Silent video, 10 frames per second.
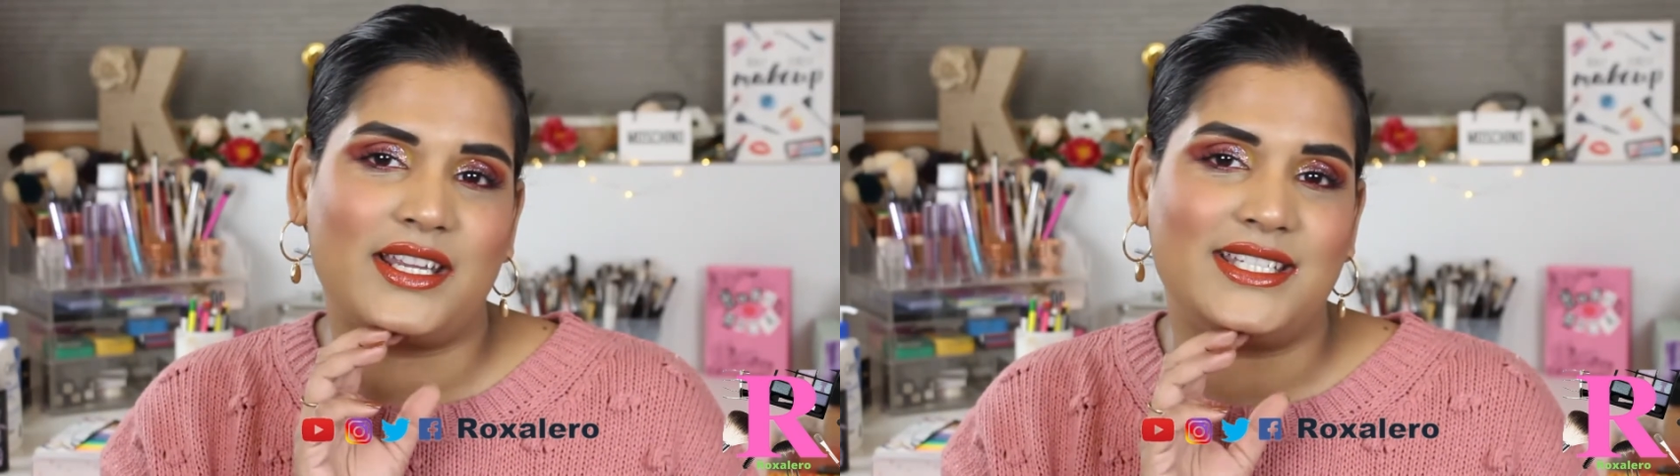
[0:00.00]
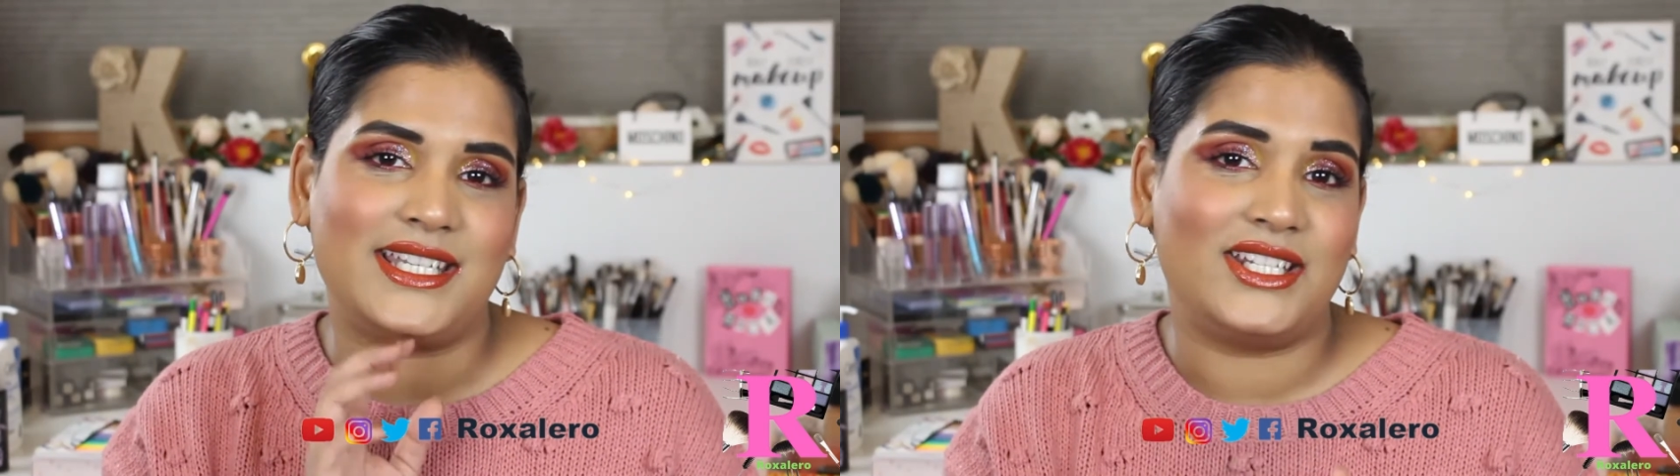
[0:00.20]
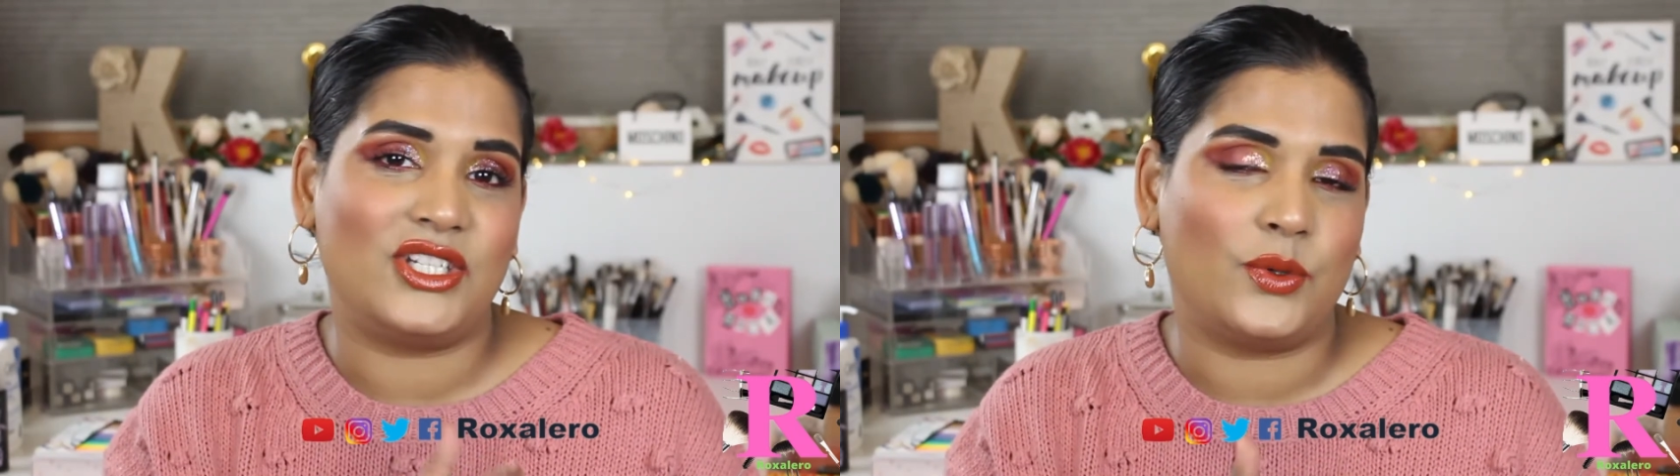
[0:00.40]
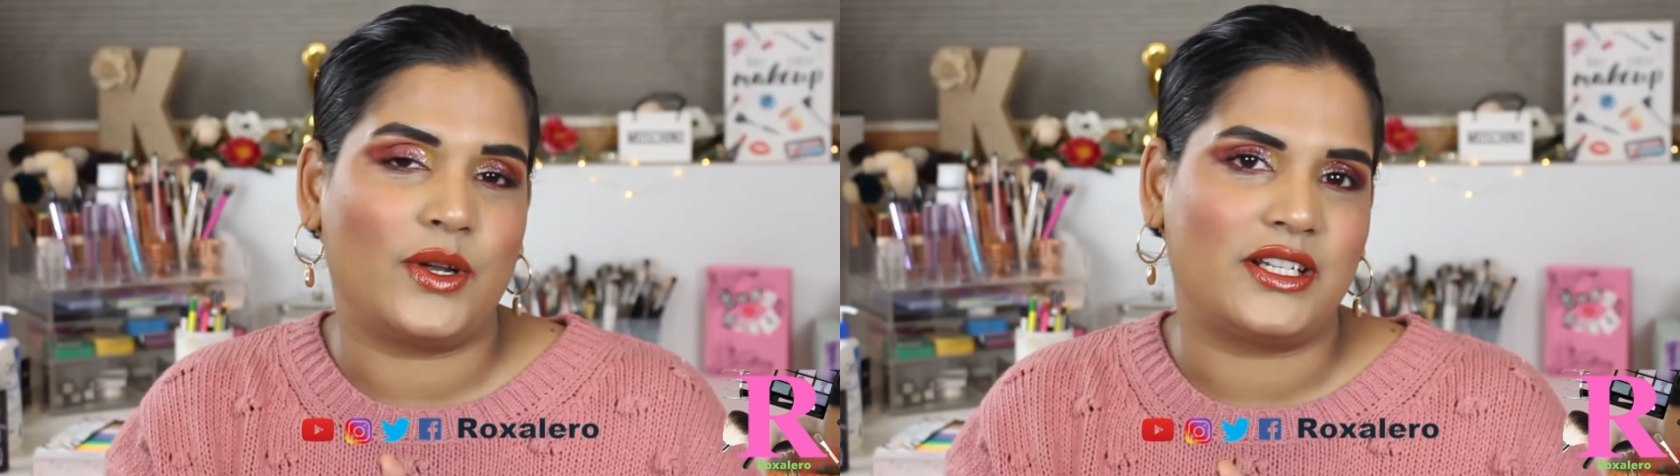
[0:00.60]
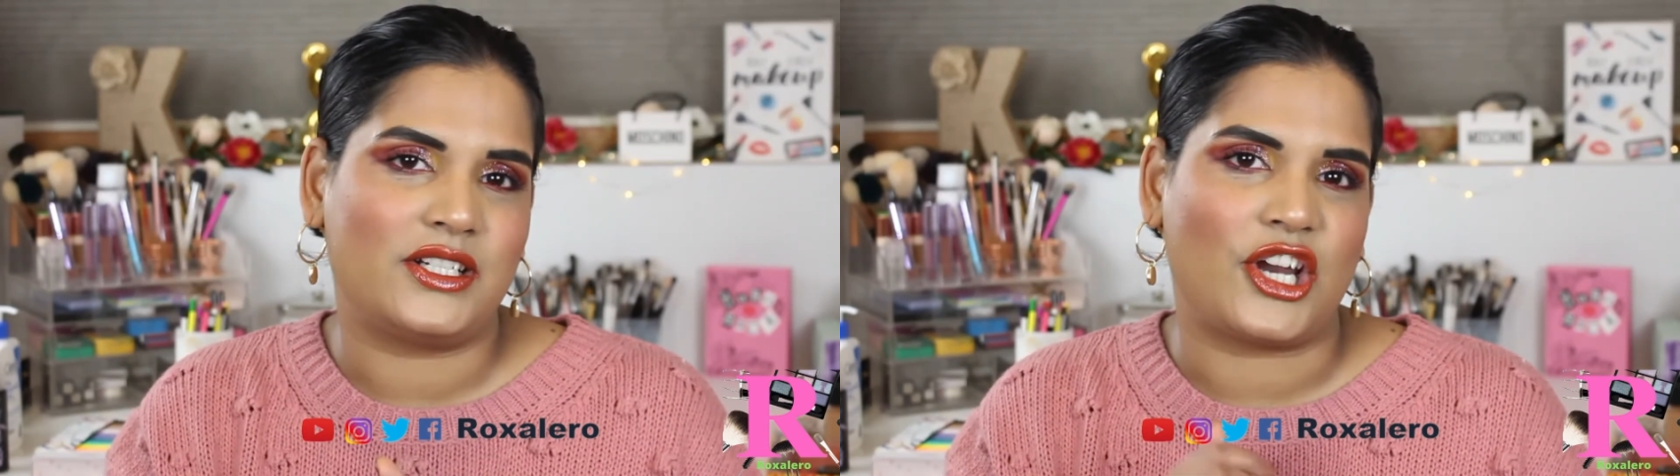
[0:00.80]
it didn't do a
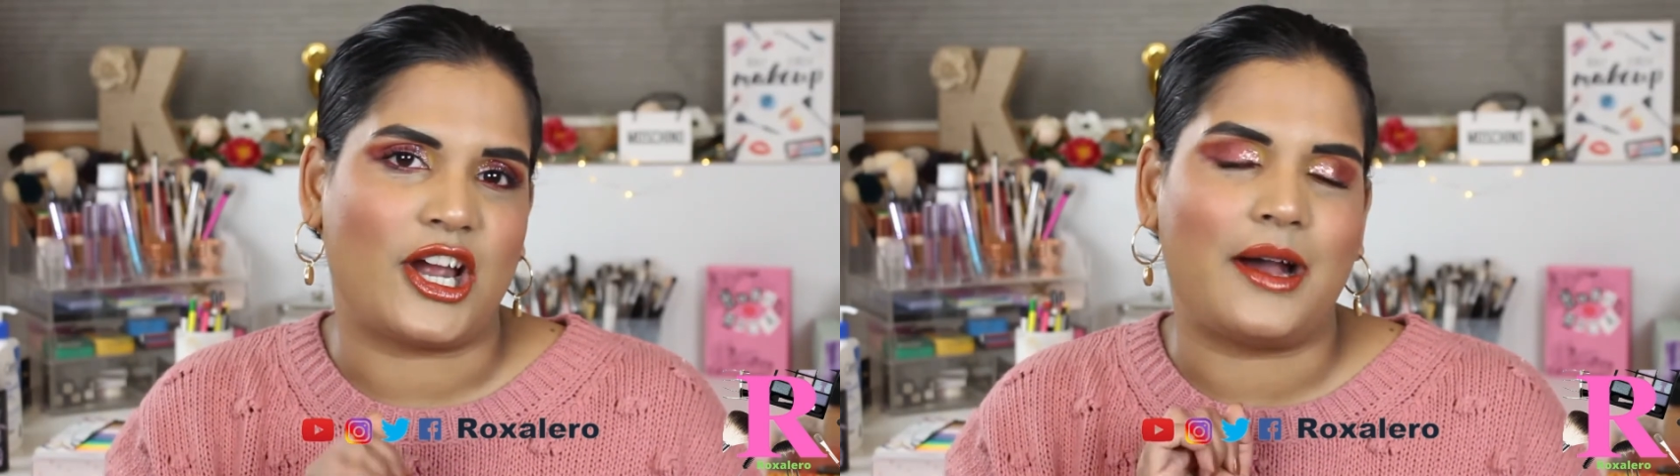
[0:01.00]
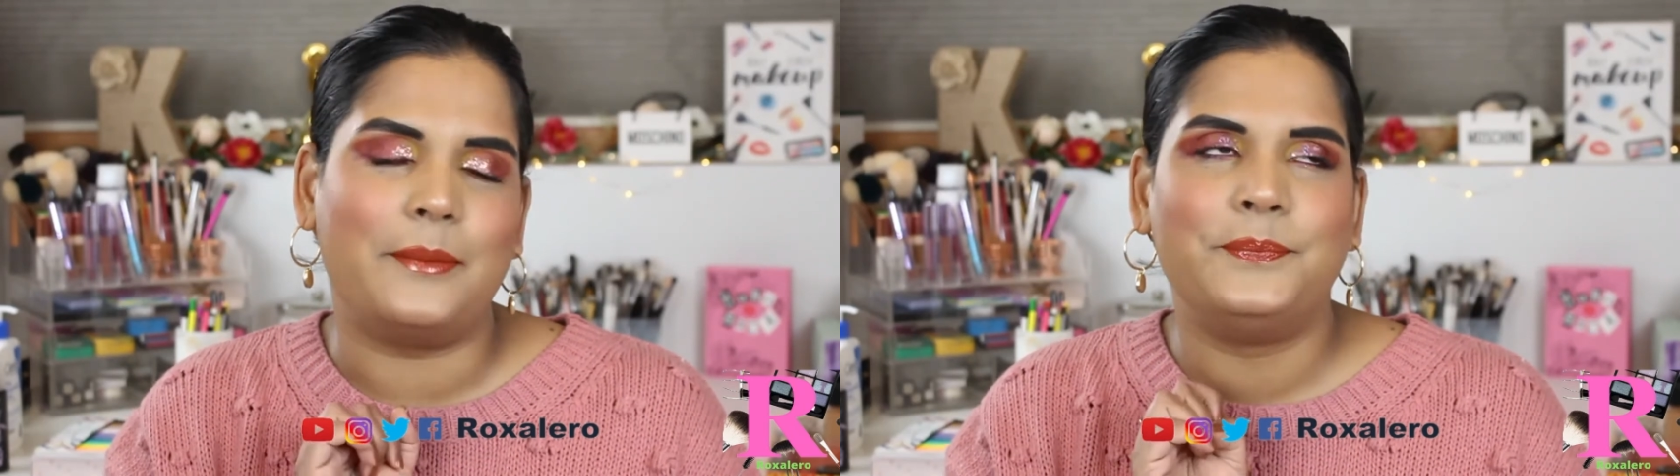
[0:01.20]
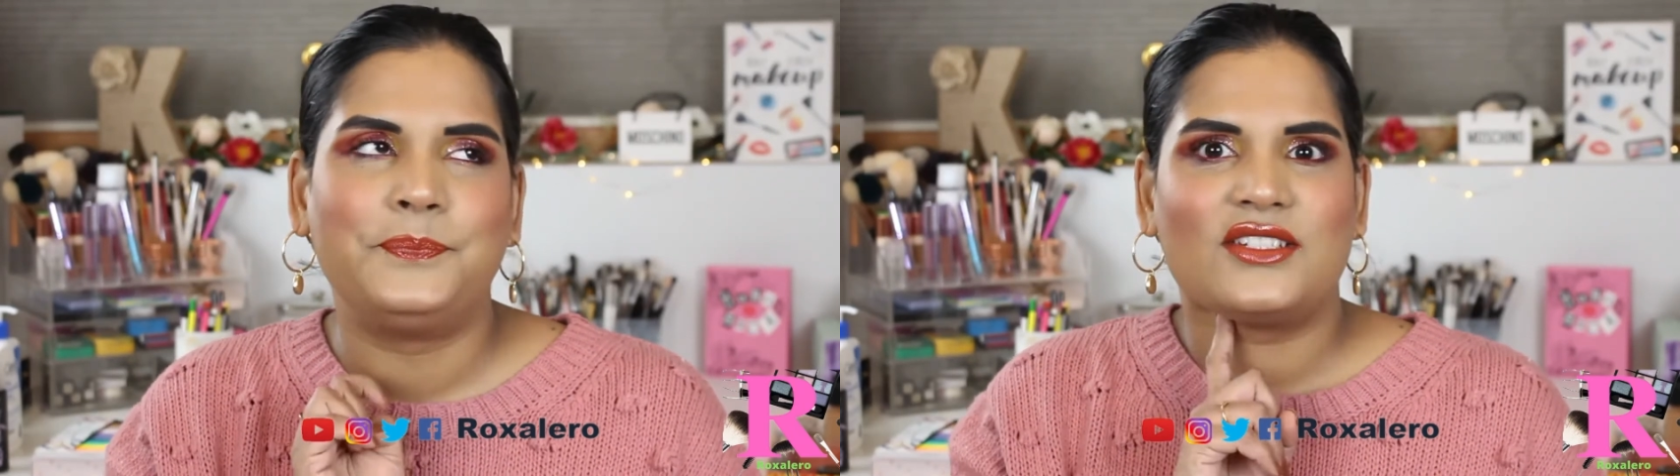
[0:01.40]
good job.